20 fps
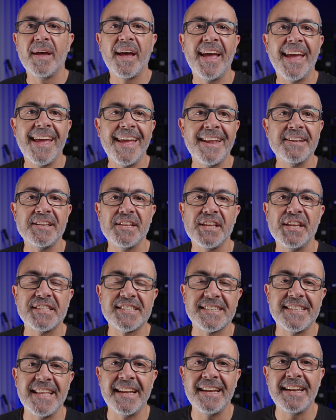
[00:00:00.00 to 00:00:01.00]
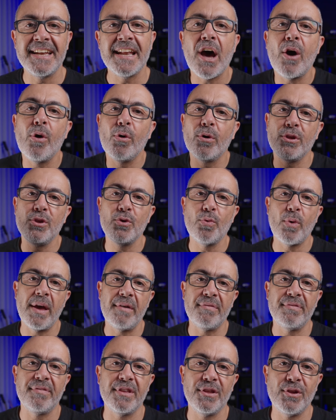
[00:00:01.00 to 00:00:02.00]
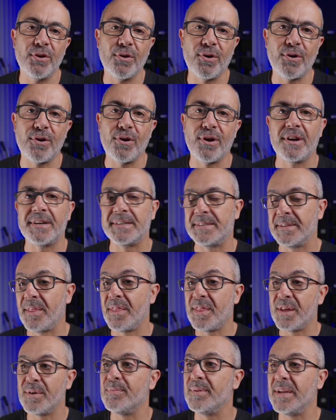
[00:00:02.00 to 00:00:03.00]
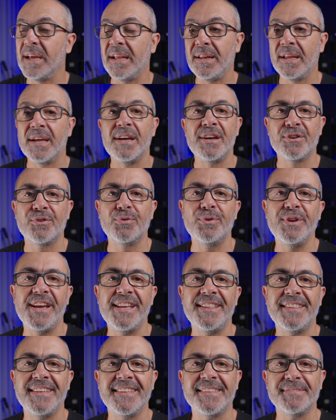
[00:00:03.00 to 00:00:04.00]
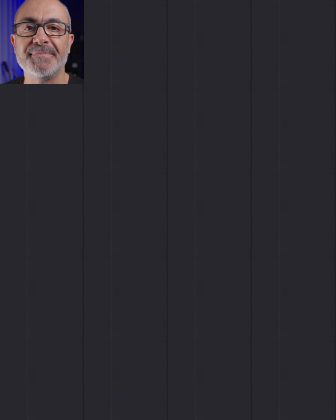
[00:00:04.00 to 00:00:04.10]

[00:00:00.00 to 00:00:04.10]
And it's done. Now you have your thumbnail created.